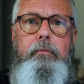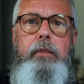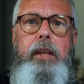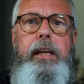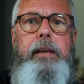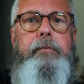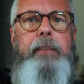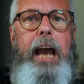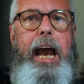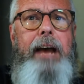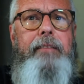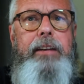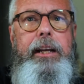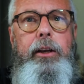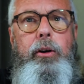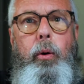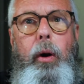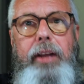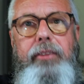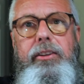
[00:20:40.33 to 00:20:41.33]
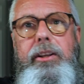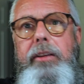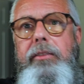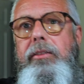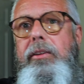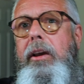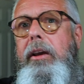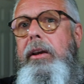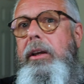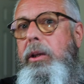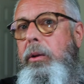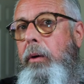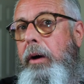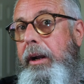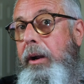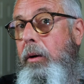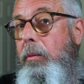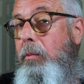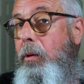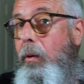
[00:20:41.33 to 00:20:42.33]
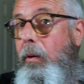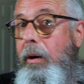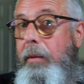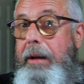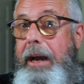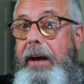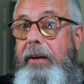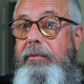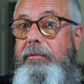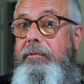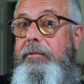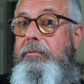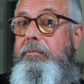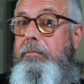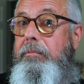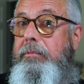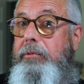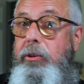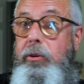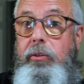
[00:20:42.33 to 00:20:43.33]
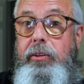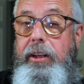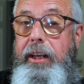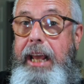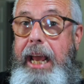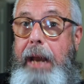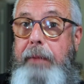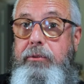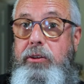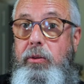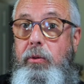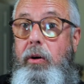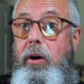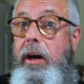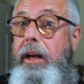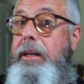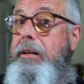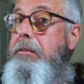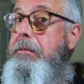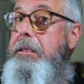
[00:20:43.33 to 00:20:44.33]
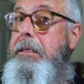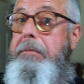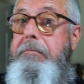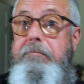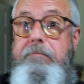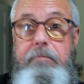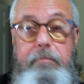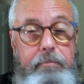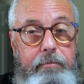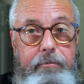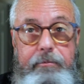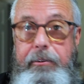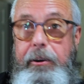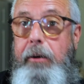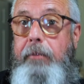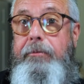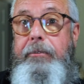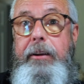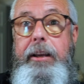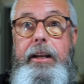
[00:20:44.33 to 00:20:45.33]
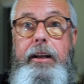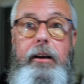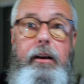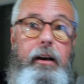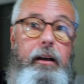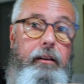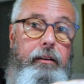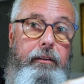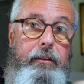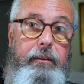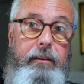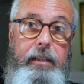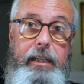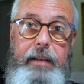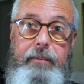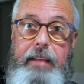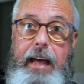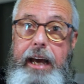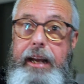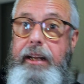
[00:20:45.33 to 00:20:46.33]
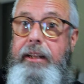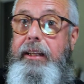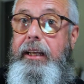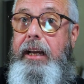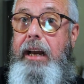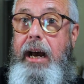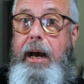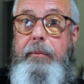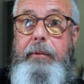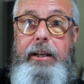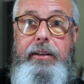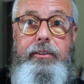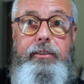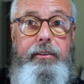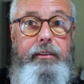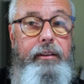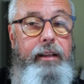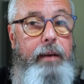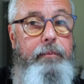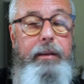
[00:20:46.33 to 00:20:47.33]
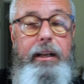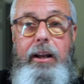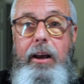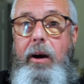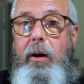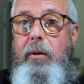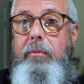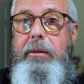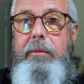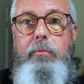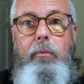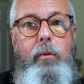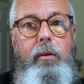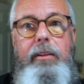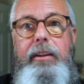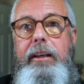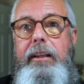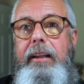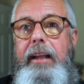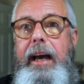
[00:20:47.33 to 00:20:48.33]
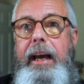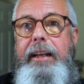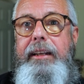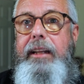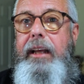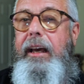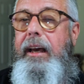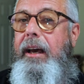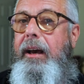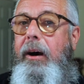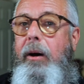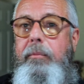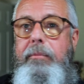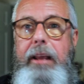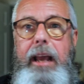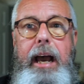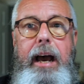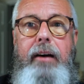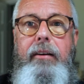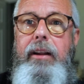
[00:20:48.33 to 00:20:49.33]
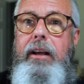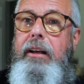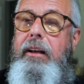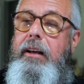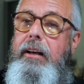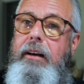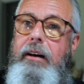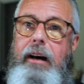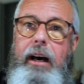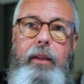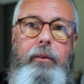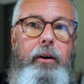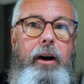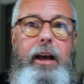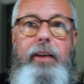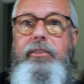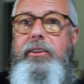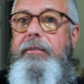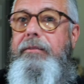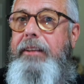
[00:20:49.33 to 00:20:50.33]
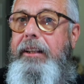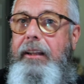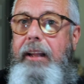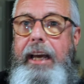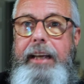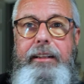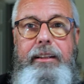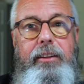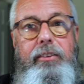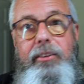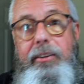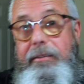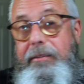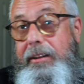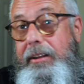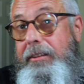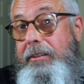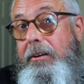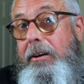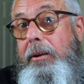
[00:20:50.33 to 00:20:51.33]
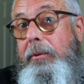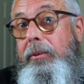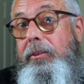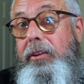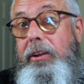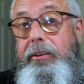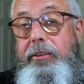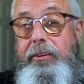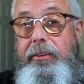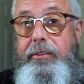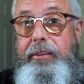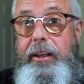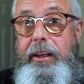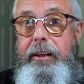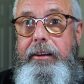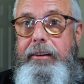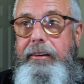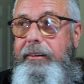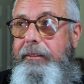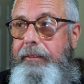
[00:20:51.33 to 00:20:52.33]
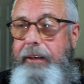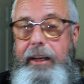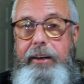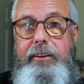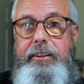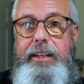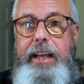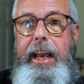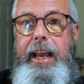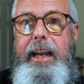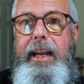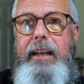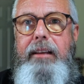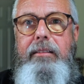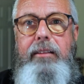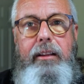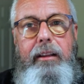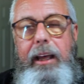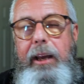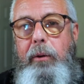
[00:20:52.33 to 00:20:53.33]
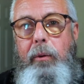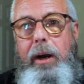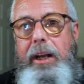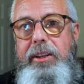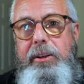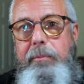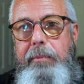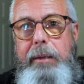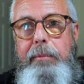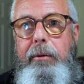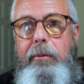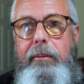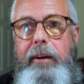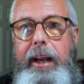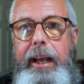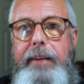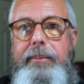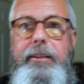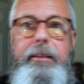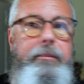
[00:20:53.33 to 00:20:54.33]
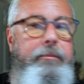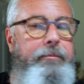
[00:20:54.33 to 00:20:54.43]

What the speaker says: If you have any questions, you want to know more about using Capture One, feel free to leave that in the comments. Let me know. I'll be more than glad to help you out. Otherwise, if you like this, if you thought it was interesting or entertaining, you like watching people rant,